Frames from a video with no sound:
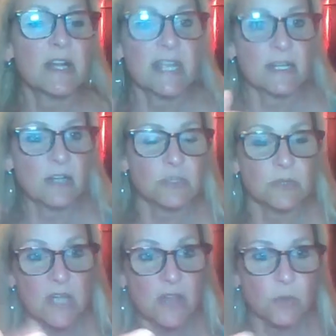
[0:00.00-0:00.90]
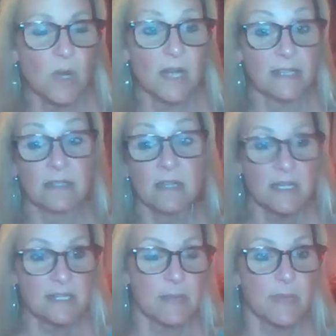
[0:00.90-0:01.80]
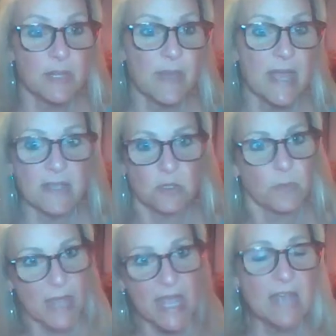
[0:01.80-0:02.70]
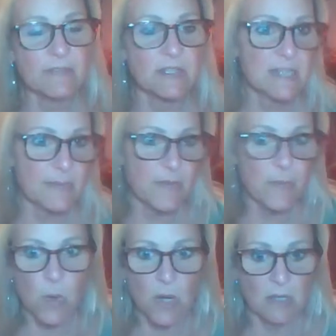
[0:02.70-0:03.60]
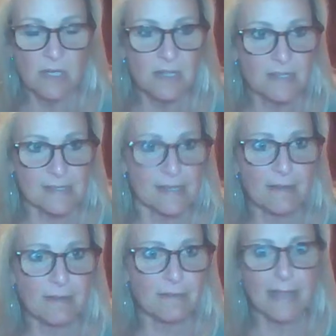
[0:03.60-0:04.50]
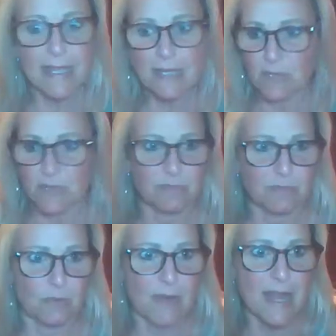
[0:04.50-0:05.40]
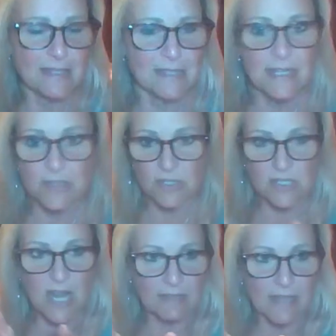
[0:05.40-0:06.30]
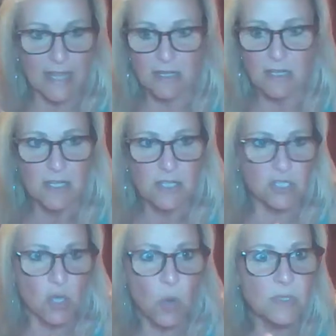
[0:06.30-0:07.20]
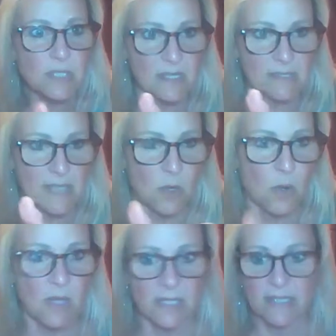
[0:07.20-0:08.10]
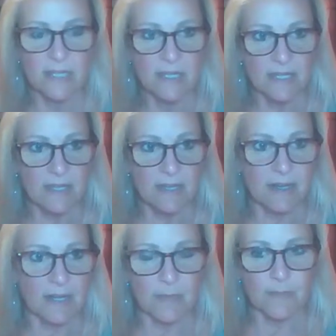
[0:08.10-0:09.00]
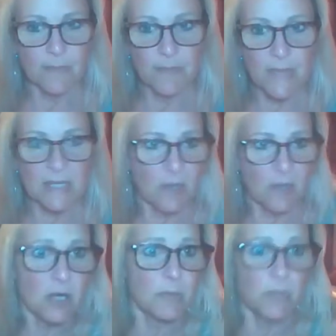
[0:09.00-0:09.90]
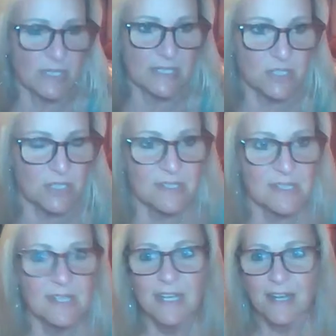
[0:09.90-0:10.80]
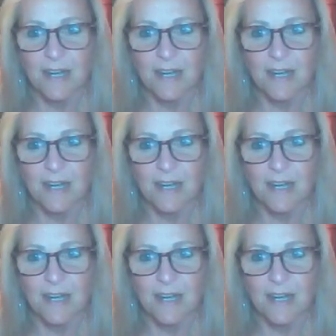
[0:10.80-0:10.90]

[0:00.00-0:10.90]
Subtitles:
try to get onto another one. And some of the paths are paved and some of them are single lane with grass on either side, like stone dust, they call it, in horrible conditions.